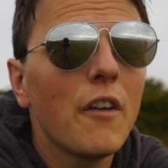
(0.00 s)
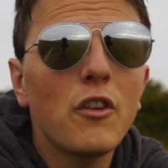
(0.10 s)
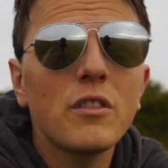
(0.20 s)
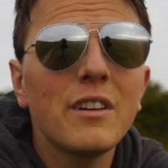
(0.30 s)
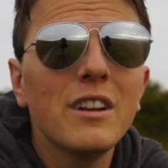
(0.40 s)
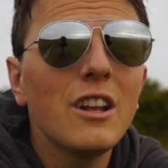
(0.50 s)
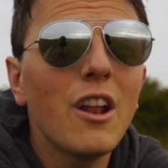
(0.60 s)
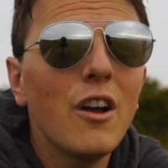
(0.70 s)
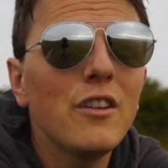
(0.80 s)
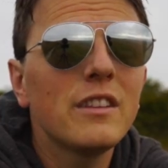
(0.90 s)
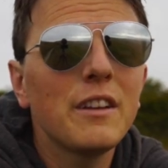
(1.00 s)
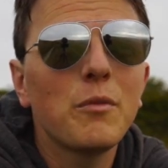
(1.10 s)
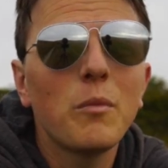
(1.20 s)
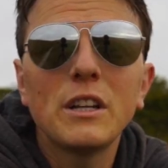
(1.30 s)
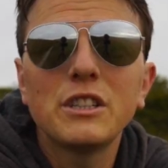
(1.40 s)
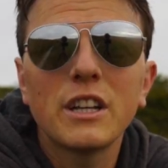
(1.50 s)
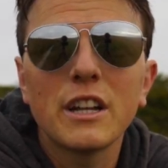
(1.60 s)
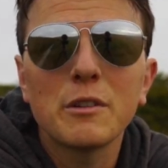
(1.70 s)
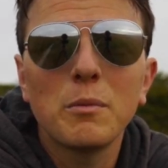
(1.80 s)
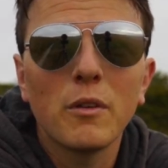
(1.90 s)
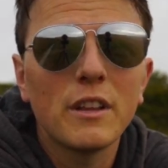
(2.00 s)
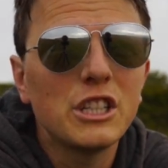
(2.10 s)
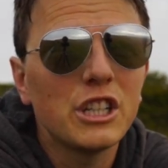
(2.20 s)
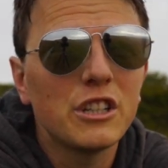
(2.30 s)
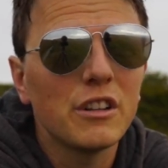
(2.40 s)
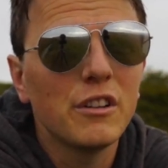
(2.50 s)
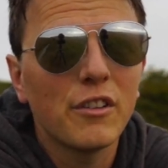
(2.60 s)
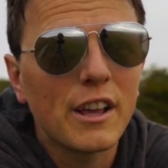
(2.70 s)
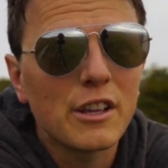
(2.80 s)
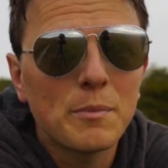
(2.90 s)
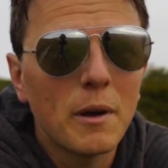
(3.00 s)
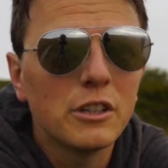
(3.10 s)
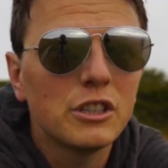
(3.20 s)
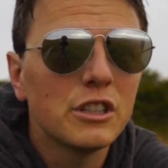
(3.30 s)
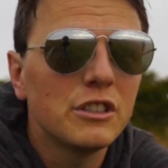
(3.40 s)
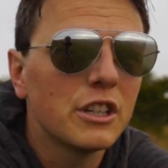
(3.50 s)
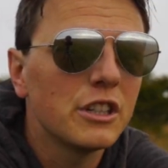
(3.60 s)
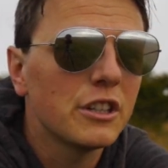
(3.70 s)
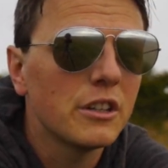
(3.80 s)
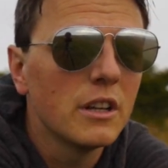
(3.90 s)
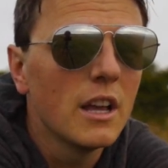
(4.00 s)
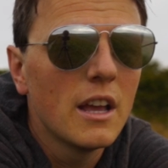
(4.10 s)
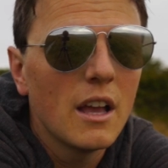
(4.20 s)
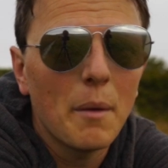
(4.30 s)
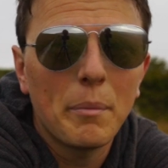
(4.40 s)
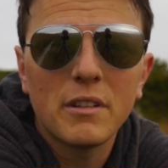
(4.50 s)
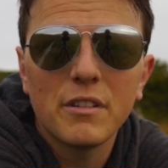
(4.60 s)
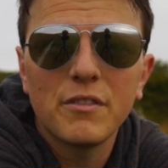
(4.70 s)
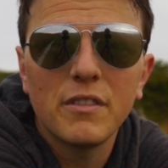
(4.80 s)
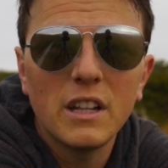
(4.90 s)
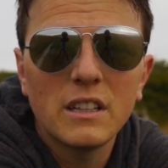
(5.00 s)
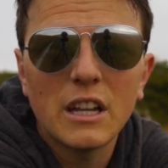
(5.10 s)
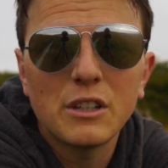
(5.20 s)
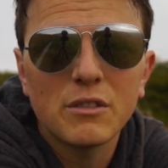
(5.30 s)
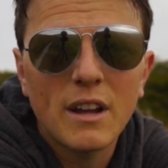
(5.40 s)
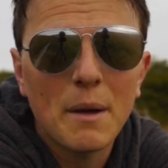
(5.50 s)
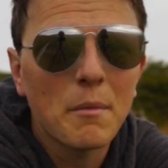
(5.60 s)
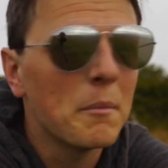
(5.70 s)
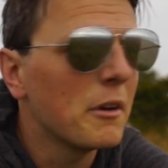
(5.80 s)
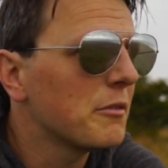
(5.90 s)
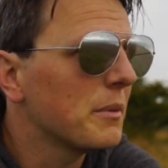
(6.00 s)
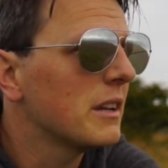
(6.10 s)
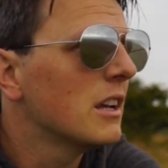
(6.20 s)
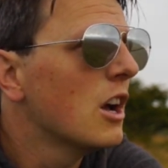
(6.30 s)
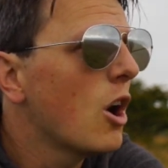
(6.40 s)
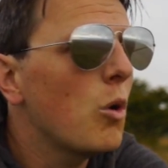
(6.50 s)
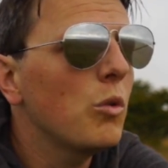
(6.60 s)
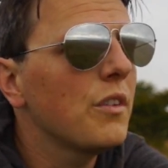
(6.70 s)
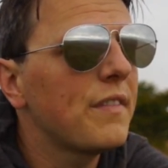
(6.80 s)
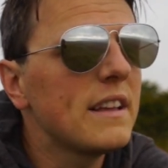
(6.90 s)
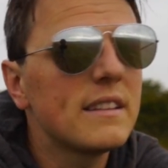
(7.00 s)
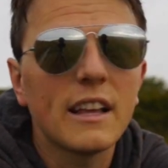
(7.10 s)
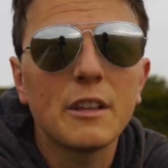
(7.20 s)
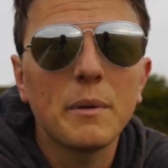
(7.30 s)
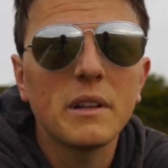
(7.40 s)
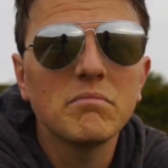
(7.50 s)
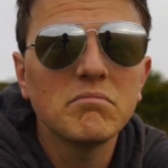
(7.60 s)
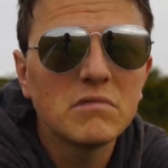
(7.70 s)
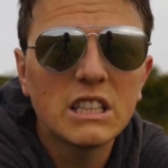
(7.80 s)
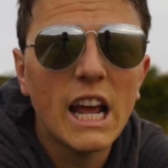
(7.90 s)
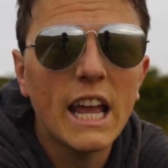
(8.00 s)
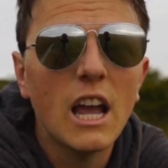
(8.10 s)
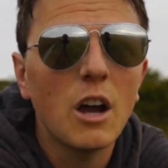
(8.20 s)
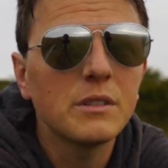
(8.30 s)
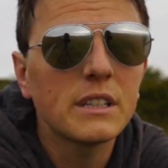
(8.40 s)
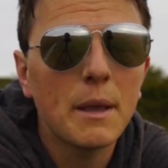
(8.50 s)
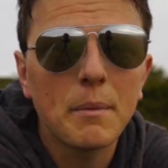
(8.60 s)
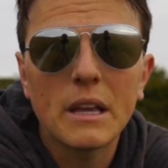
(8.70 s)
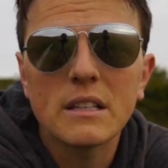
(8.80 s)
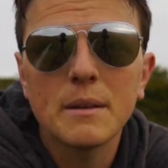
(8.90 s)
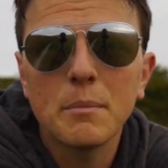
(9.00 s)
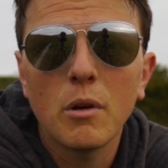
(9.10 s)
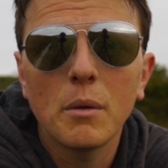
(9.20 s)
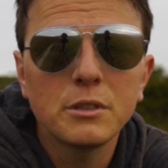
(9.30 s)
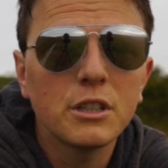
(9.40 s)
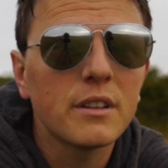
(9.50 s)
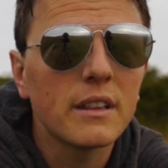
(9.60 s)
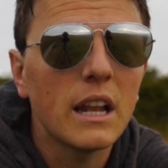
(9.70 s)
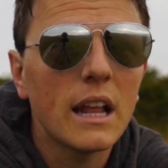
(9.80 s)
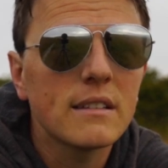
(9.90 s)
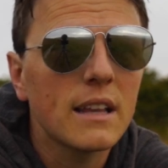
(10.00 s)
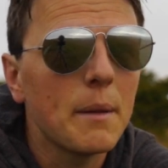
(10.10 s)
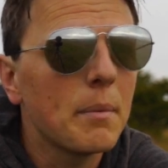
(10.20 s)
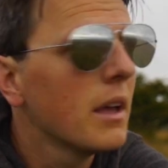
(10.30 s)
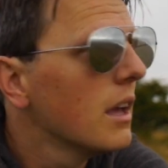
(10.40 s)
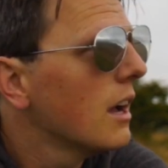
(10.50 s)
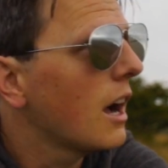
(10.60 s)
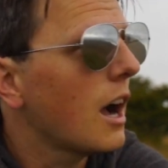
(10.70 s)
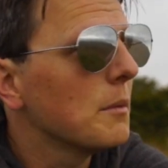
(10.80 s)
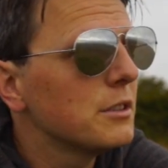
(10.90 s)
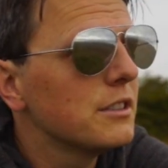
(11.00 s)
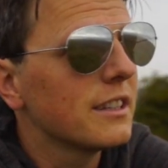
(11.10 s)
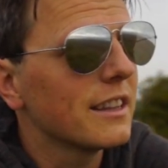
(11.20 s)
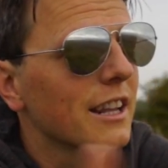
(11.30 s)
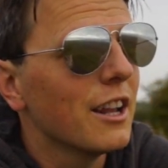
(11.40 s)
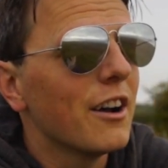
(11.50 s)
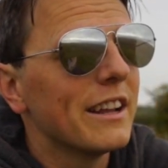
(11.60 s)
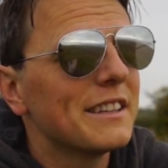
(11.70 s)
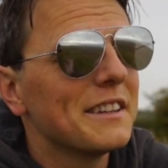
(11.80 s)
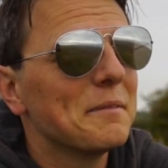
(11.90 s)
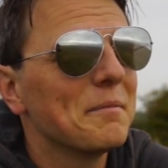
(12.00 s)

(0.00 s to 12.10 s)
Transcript: Of course, there are loads of different ways you can explore this. You could do long exposures, you could do a bit of intentional camera movement, all of these things. But today I'm just keeping it simple. I'm shooting the landscape. I'm shooting the light,